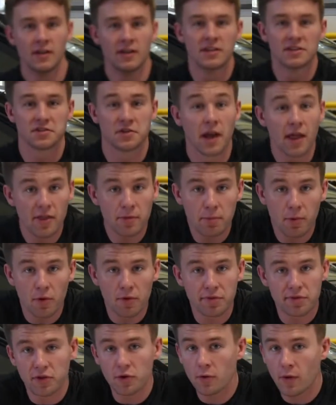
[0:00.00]
So now that
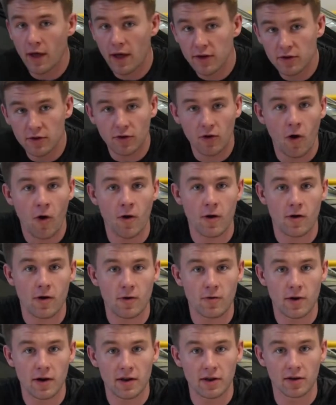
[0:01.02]
both you and your car
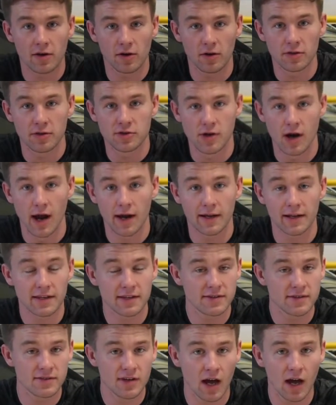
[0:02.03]
are ready to go to the track,
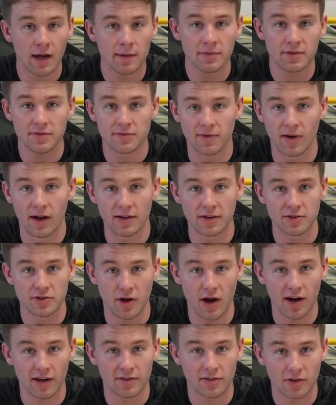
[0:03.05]
it's time to find a
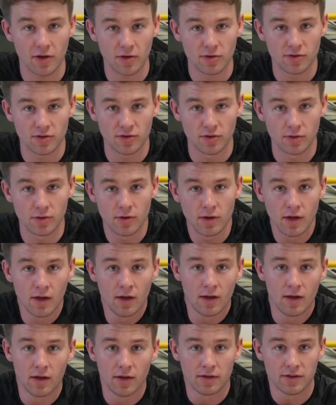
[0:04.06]
track to go to.
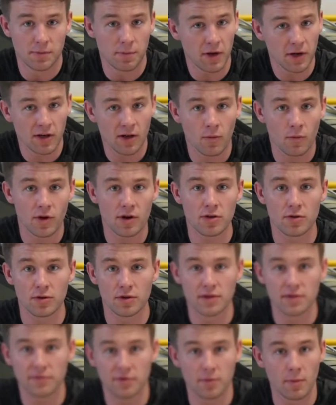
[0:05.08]
Depending on where you
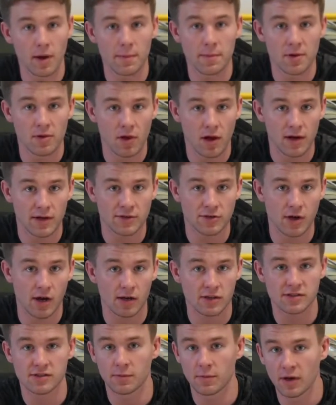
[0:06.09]
live, there might be a lot of
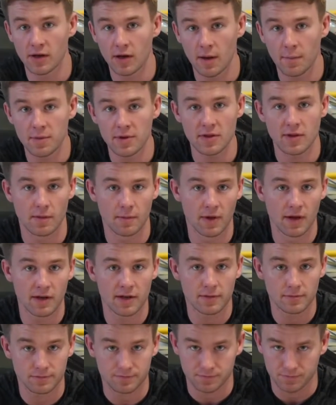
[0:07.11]
tracks, there might not be that many.